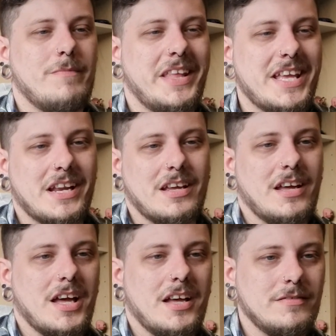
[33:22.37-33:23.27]
He had
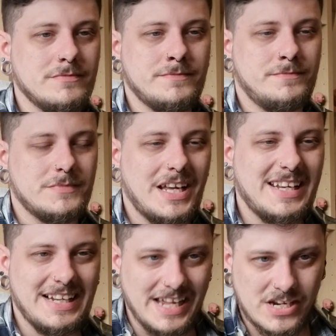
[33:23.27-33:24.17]
a
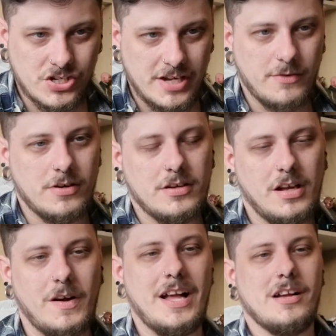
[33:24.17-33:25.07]
little issue
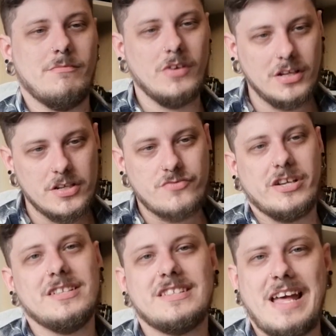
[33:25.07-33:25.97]

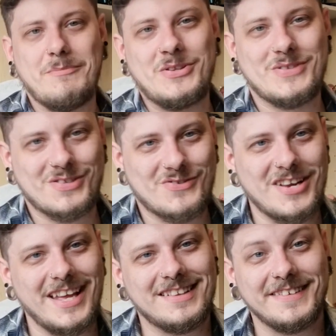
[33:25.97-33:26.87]
trying to
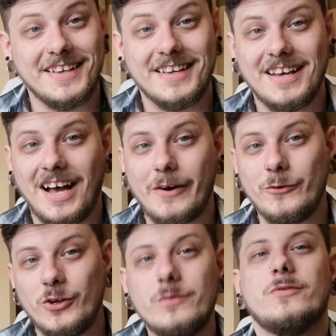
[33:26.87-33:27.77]
demonstrate how
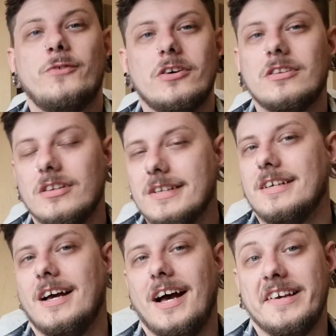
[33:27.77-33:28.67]
useful
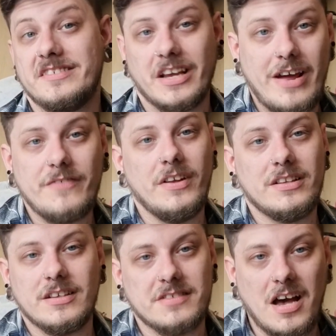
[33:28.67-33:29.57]
cigarette
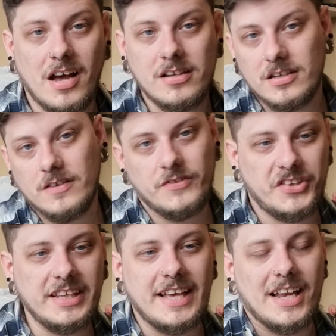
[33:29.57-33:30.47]
filters are for
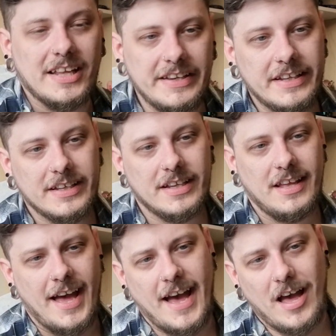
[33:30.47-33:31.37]
decaling,
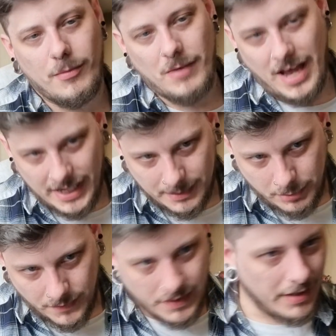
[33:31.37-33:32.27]
and he
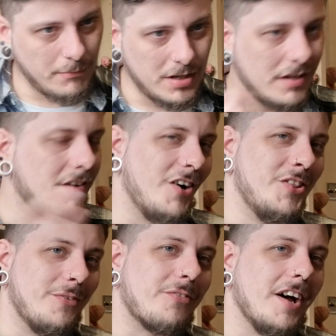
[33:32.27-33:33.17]
put the number
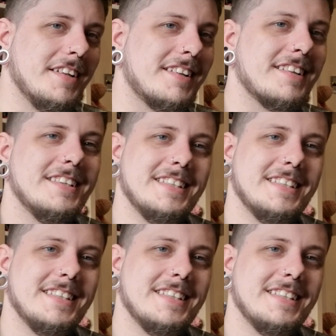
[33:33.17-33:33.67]
on the front,